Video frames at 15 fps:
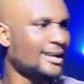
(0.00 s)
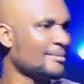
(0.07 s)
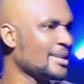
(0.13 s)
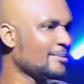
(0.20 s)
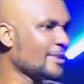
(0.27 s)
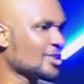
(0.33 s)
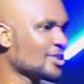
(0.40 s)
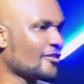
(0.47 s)
How
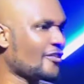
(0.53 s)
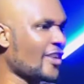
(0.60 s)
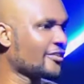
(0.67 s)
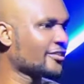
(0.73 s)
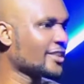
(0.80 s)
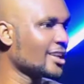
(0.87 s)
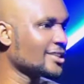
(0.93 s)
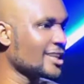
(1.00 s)
many pages?
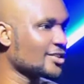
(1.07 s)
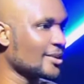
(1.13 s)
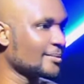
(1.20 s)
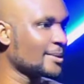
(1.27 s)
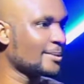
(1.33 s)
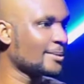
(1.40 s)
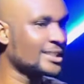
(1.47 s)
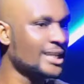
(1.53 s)
5,000 or
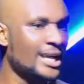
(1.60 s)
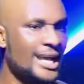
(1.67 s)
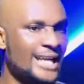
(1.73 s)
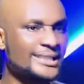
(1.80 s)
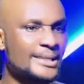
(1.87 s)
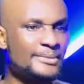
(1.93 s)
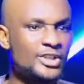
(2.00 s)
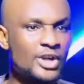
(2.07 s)
something pages.
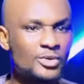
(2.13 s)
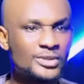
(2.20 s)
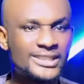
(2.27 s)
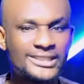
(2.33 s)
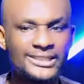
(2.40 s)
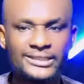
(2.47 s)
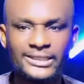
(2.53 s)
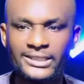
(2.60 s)
I said, be done
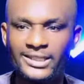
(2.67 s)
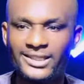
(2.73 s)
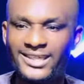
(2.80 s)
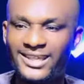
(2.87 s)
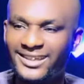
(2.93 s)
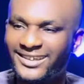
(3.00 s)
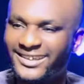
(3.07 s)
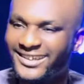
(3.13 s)
with it in 3 days.